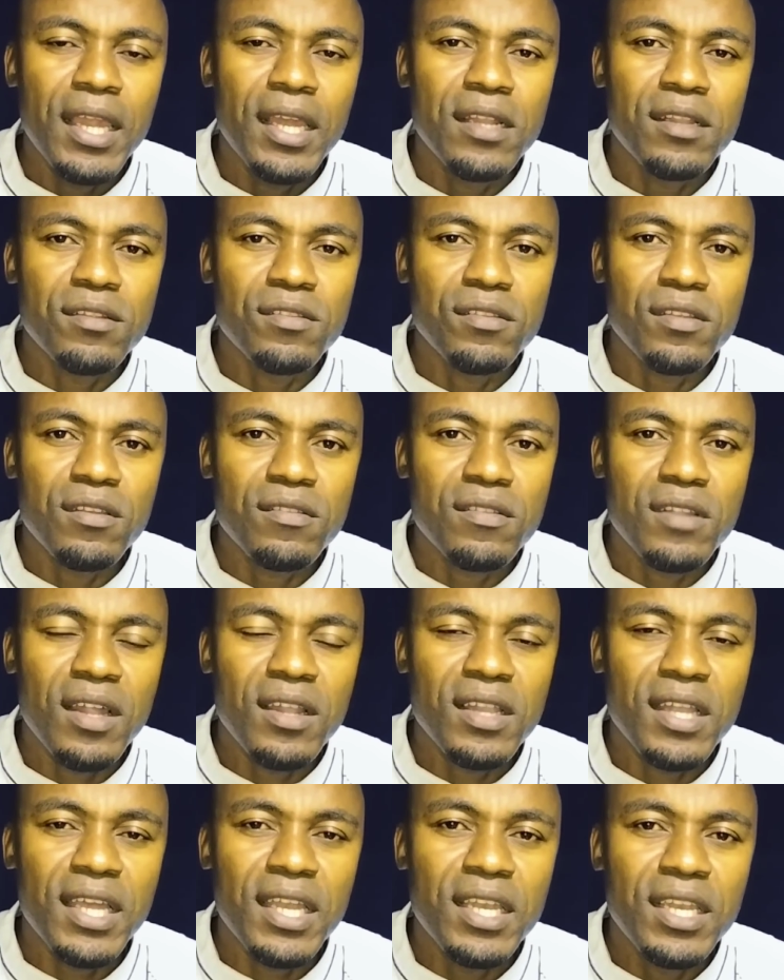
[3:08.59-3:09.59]
in the sense
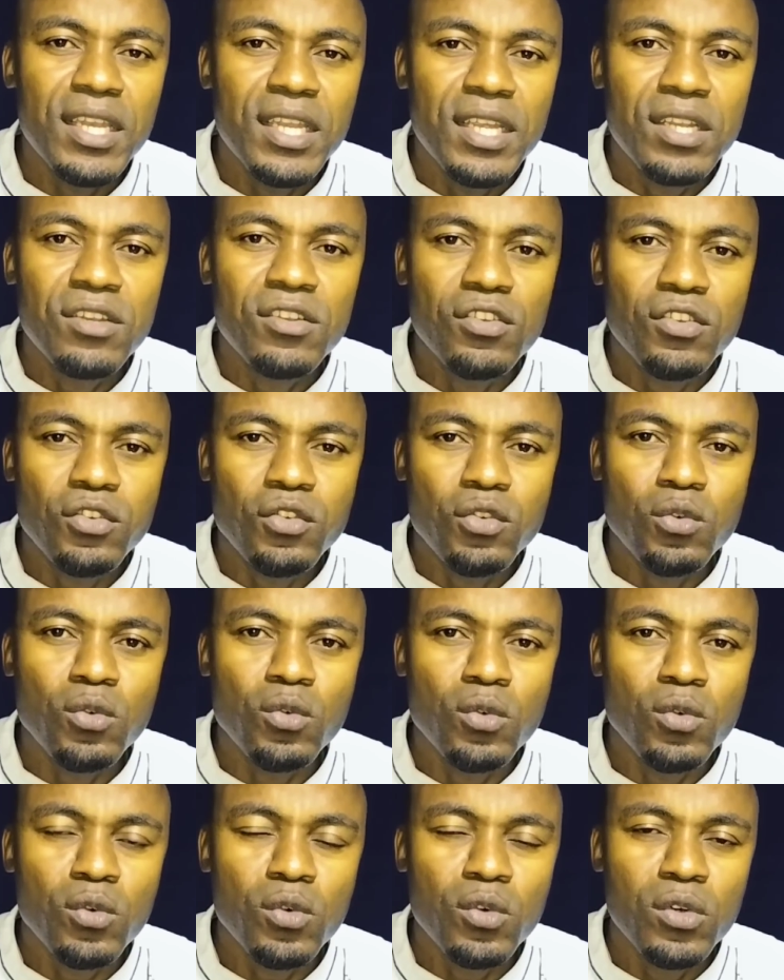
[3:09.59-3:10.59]
that they need
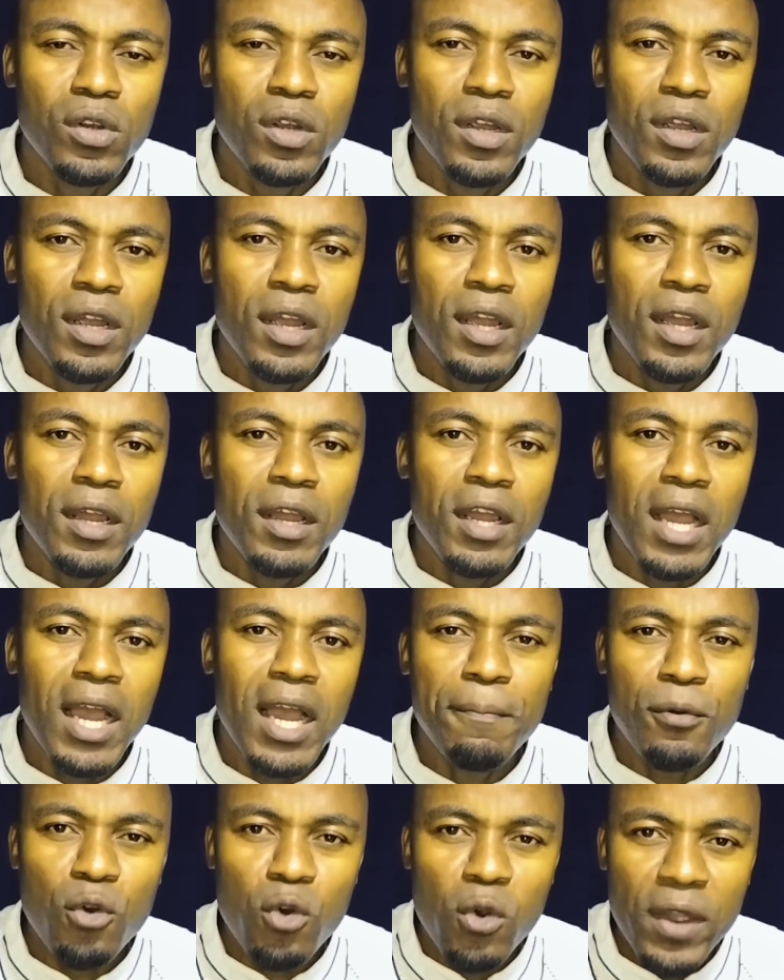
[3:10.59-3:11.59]
to
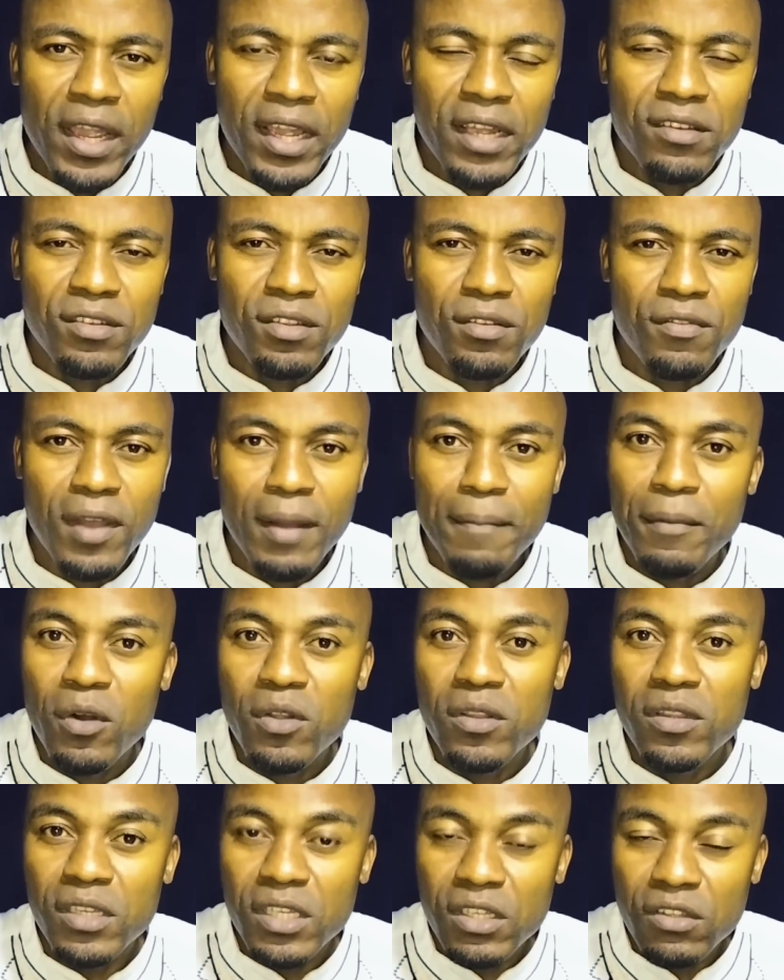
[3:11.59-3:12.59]
be proactive
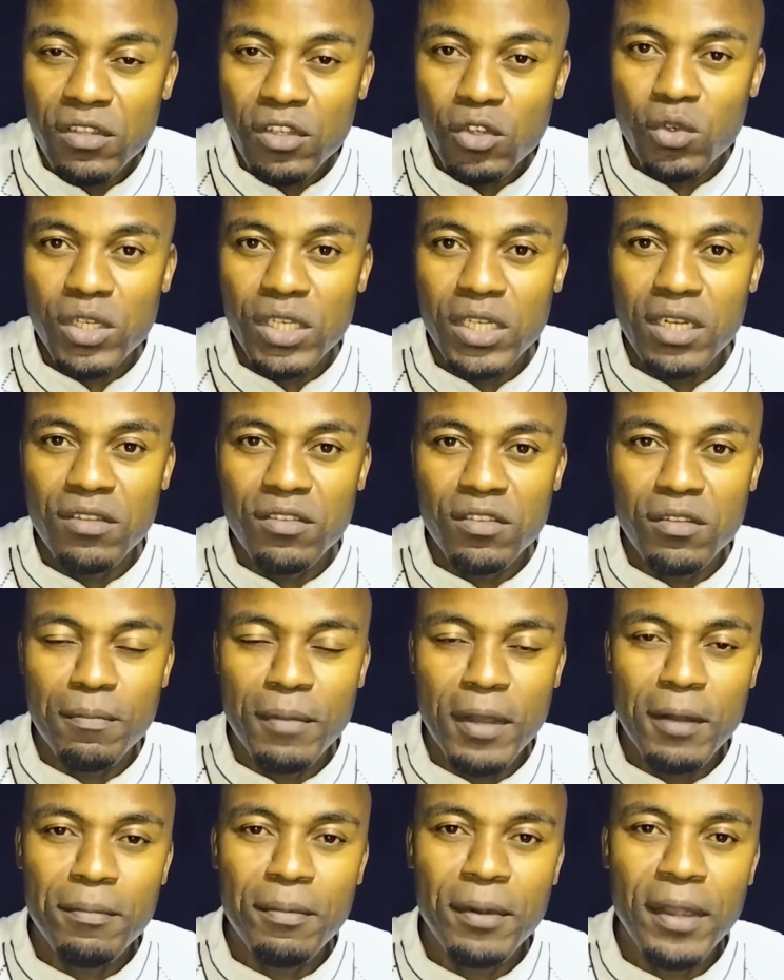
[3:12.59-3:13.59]
about the situation in
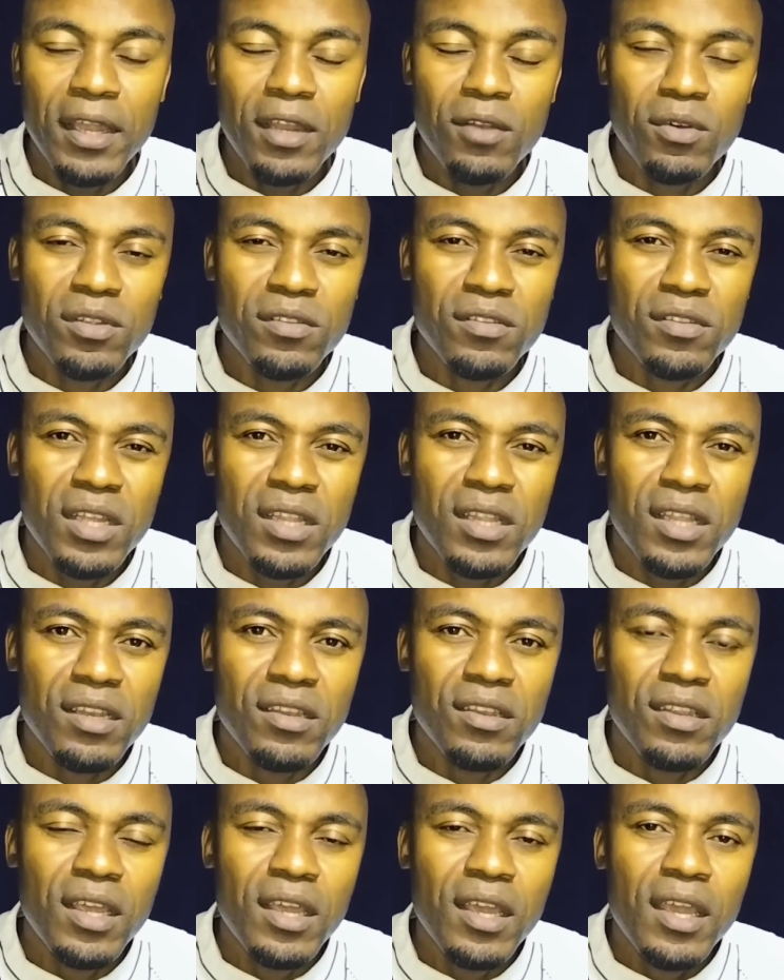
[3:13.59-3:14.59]
Zimbabwe, and was saying
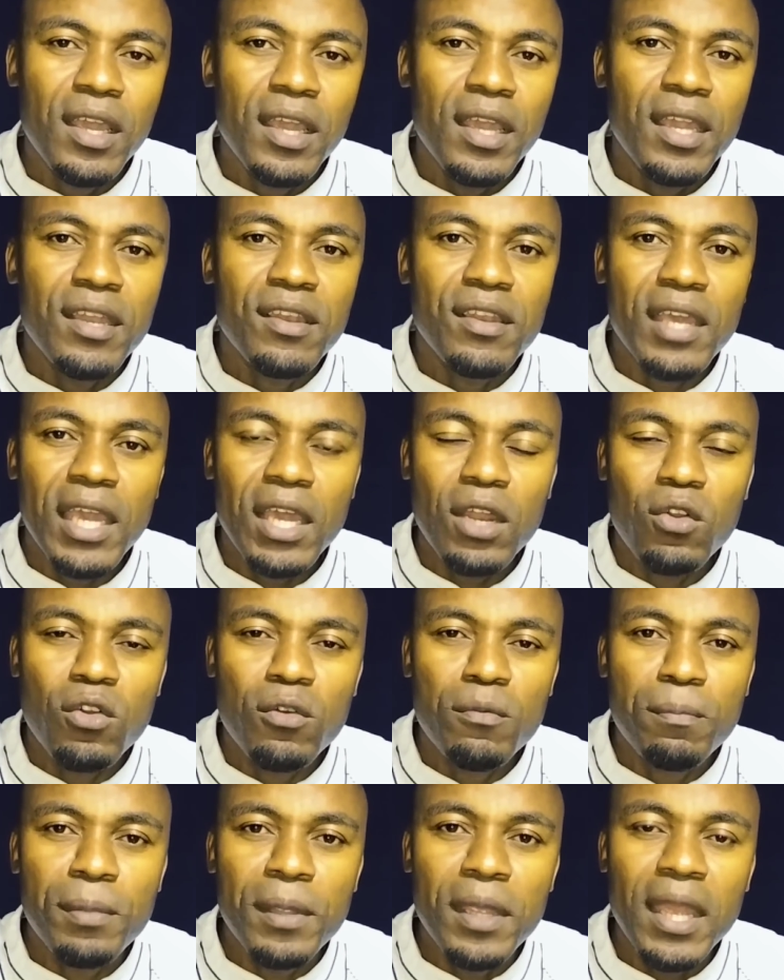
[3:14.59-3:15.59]
that it
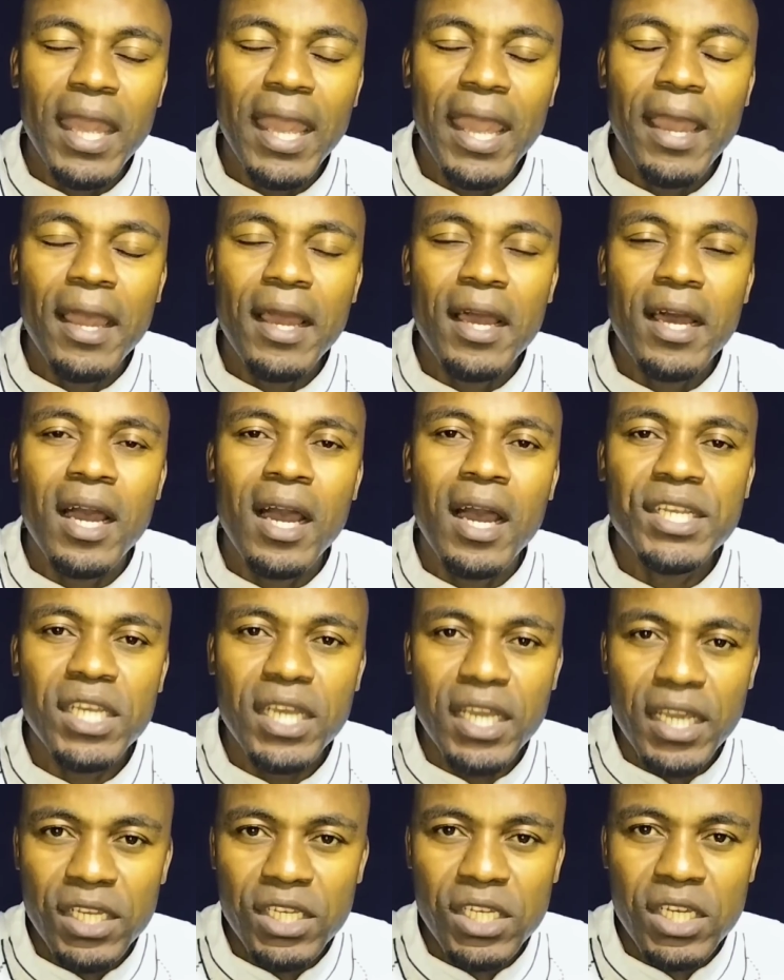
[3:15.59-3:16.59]
cannot be
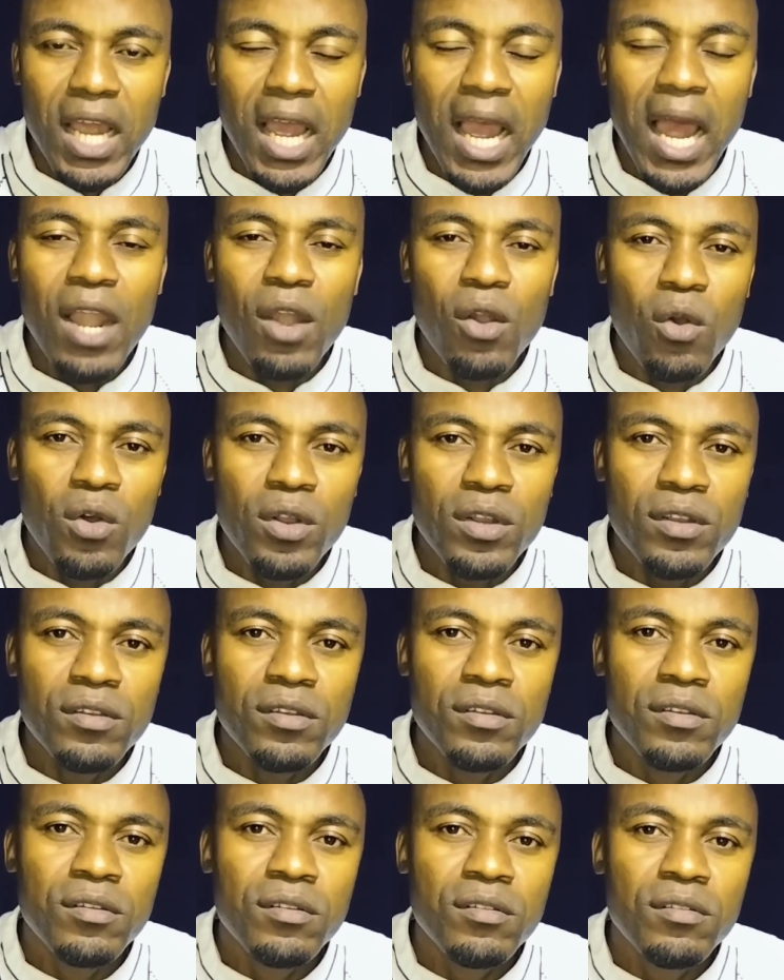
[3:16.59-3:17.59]
HH
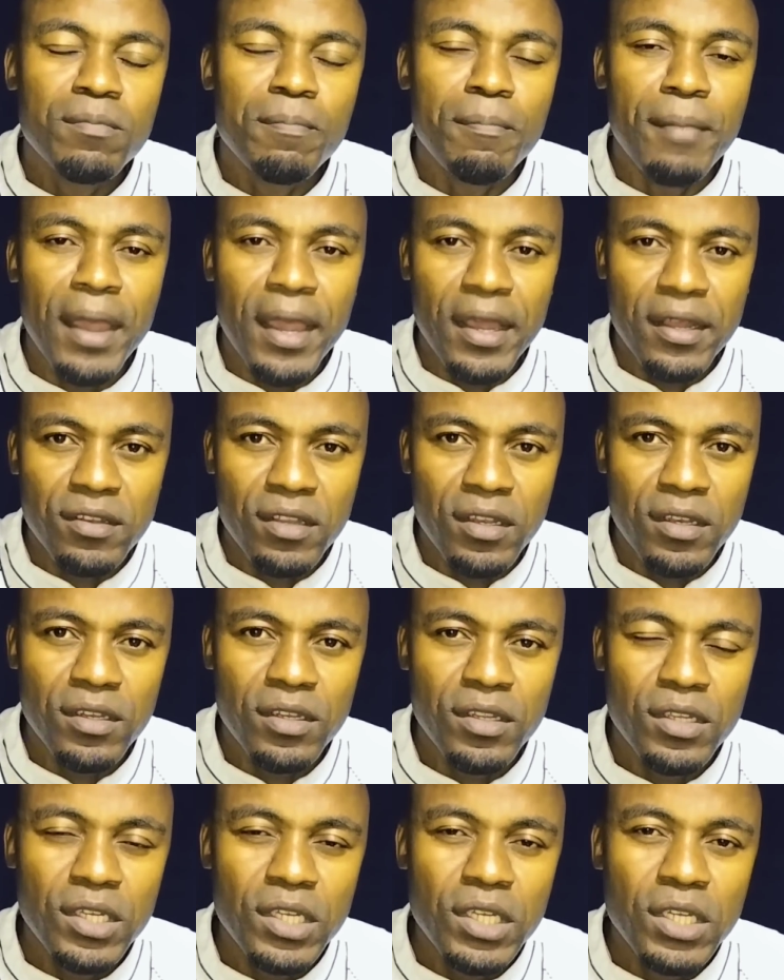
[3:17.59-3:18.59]
alone's
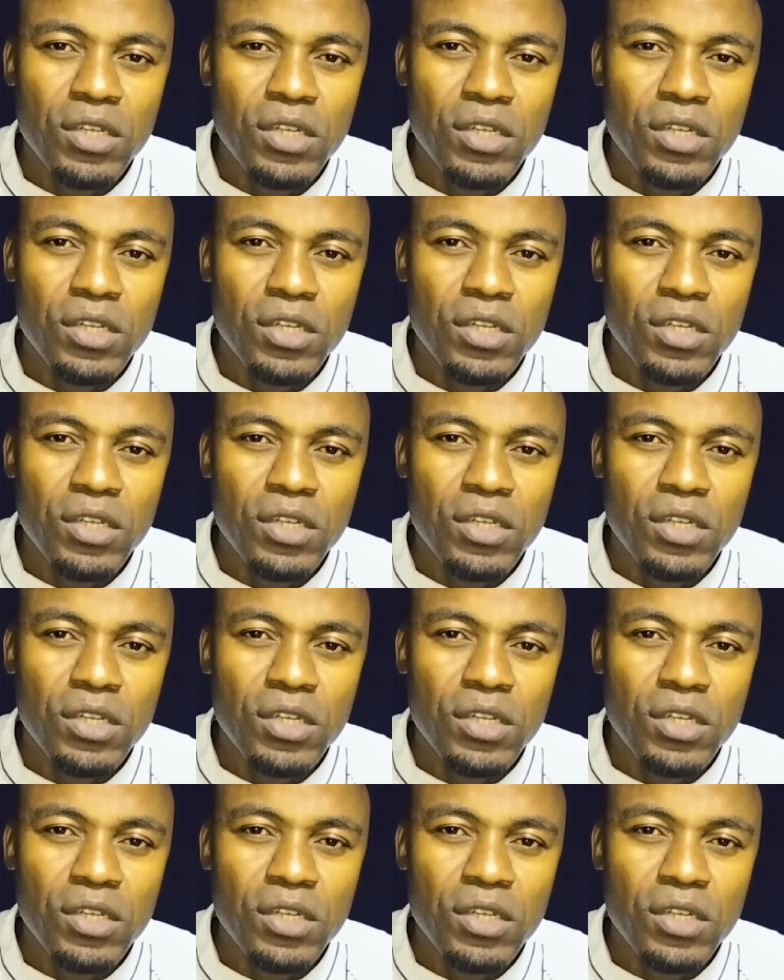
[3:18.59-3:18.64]
burden